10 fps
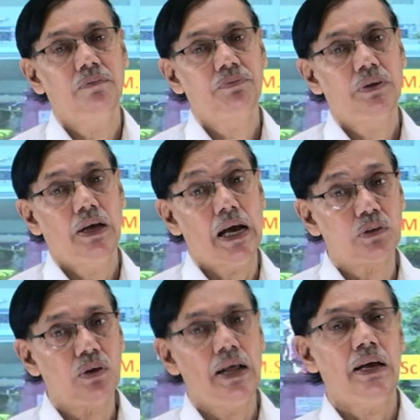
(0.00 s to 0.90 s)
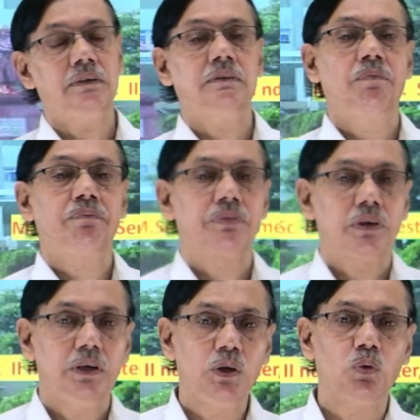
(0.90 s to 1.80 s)
as well as
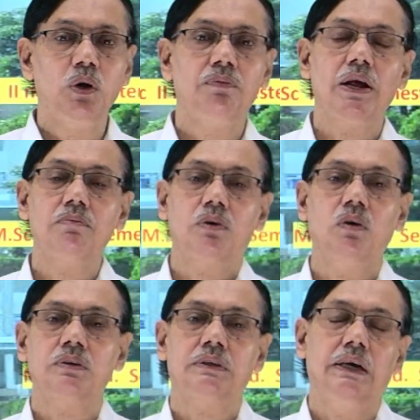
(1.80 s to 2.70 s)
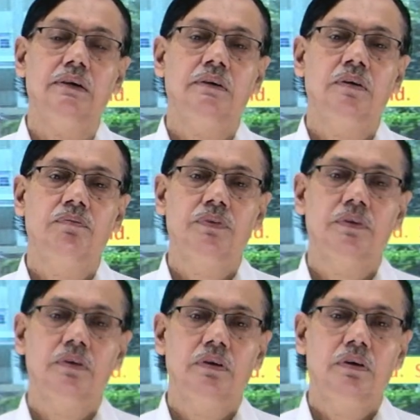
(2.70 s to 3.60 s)
equilibrium constant
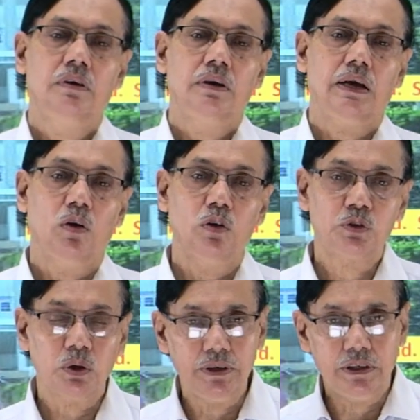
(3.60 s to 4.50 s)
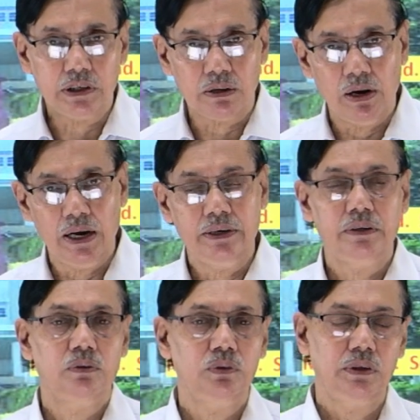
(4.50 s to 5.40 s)
can also be determined
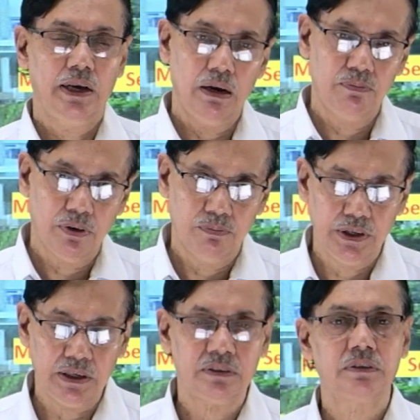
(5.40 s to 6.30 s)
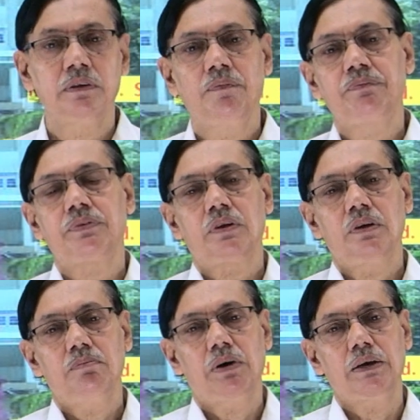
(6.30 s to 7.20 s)
with the help of this
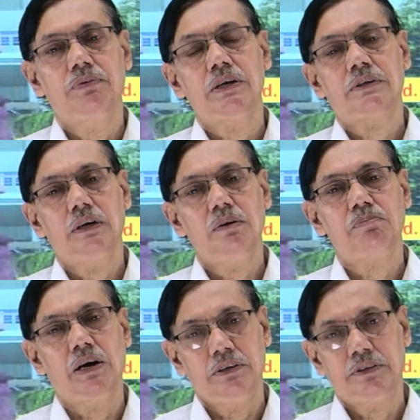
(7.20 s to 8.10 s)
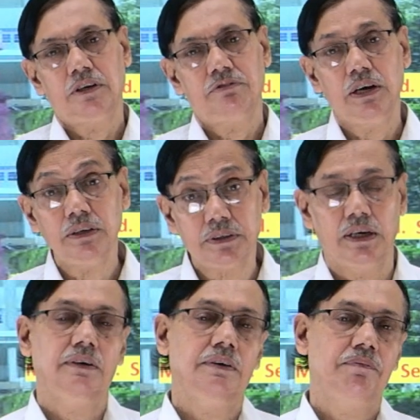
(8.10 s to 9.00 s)
vibrational partition function.
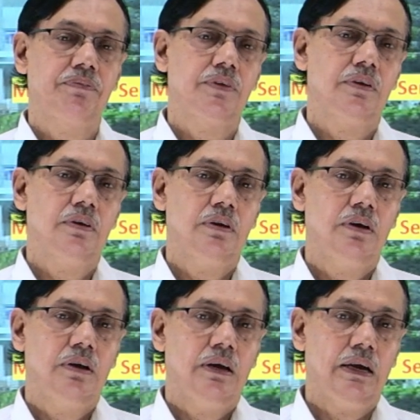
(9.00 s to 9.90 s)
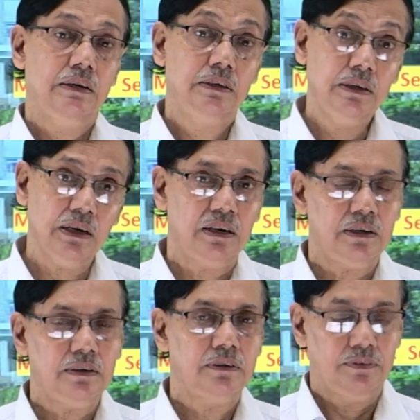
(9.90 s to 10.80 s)
And here
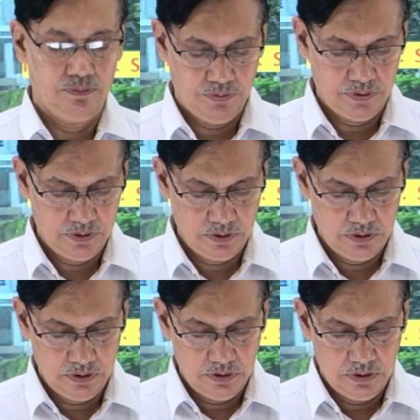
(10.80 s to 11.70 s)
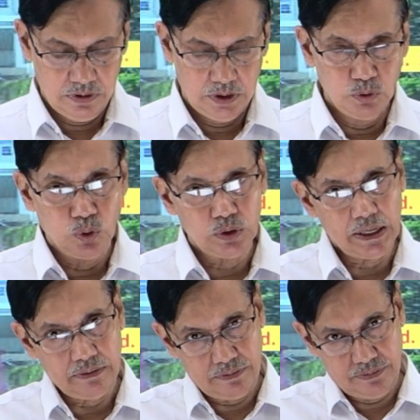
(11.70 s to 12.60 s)
you know that